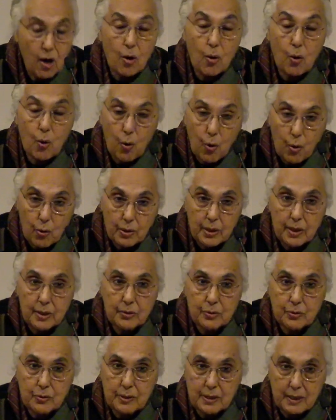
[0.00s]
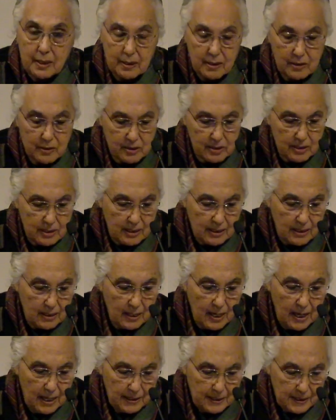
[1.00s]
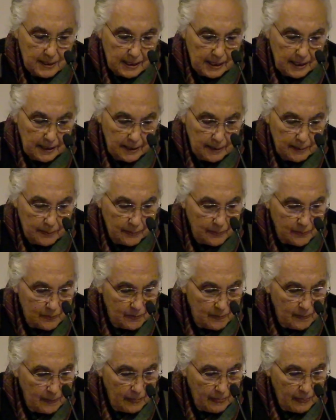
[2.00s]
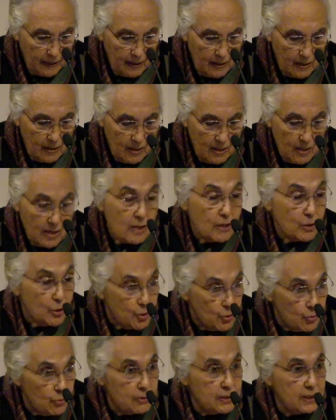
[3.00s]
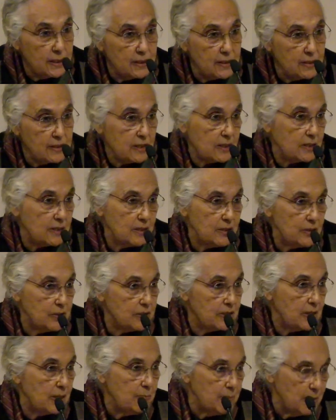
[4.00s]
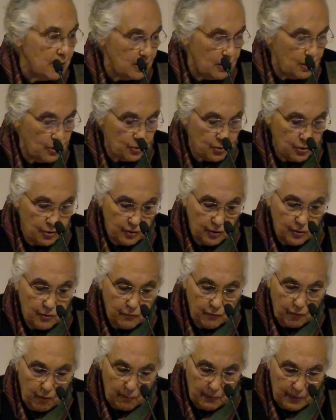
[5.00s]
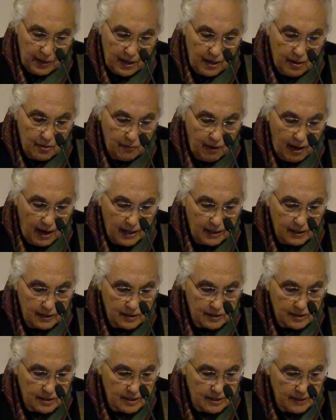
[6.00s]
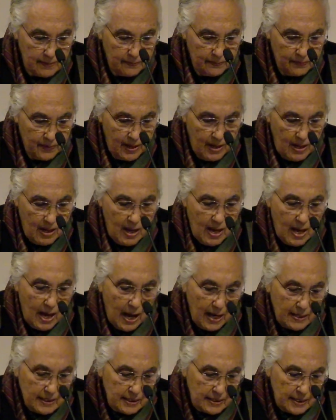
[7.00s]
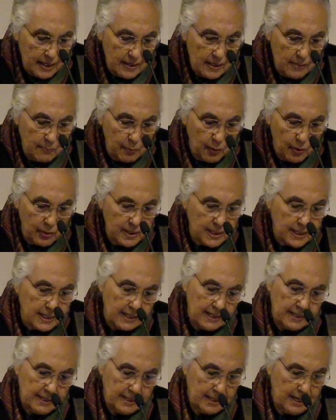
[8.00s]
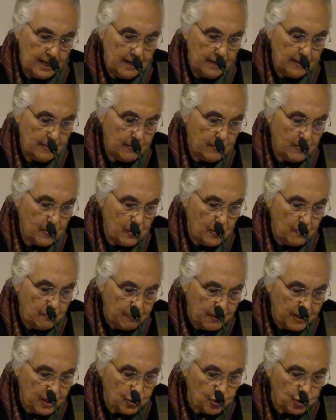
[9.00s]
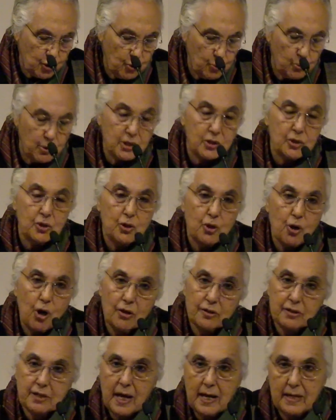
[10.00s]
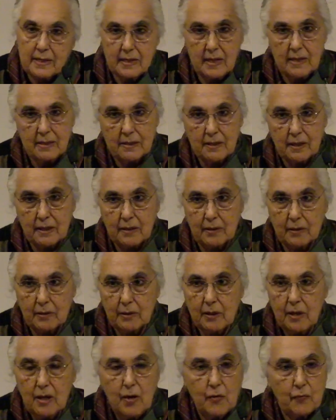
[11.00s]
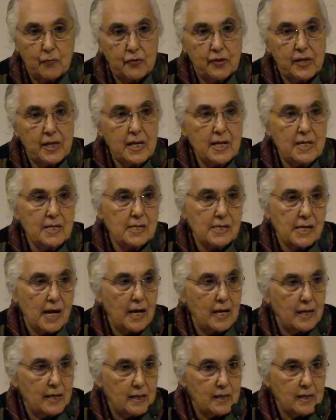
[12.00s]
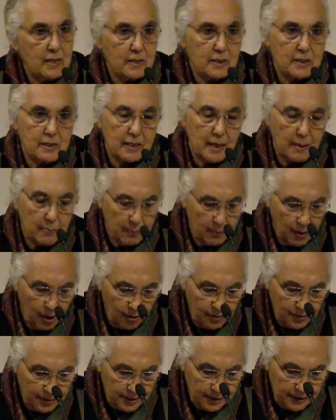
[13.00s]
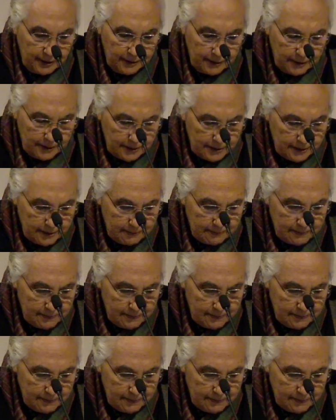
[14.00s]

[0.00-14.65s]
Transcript: according to dynasty and time. New dynasties emerged from their ranks. And at any point in time, the picture was not identical for the entire subcontinent.